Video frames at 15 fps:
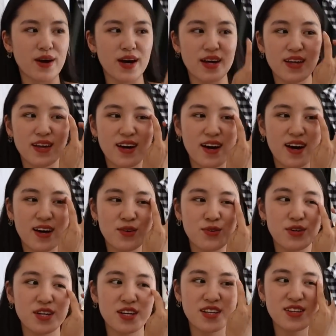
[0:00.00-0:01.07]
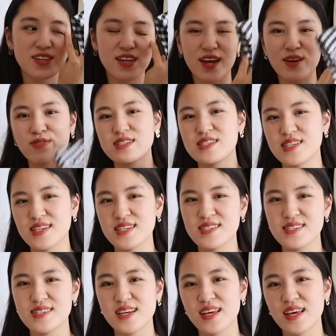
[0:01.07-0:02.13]
but I couldn't like
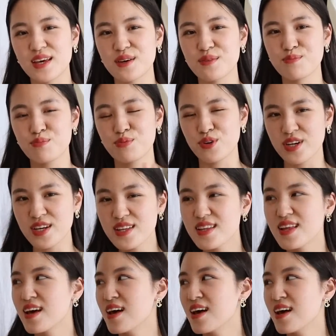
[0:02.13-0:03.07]
resist the gingham print.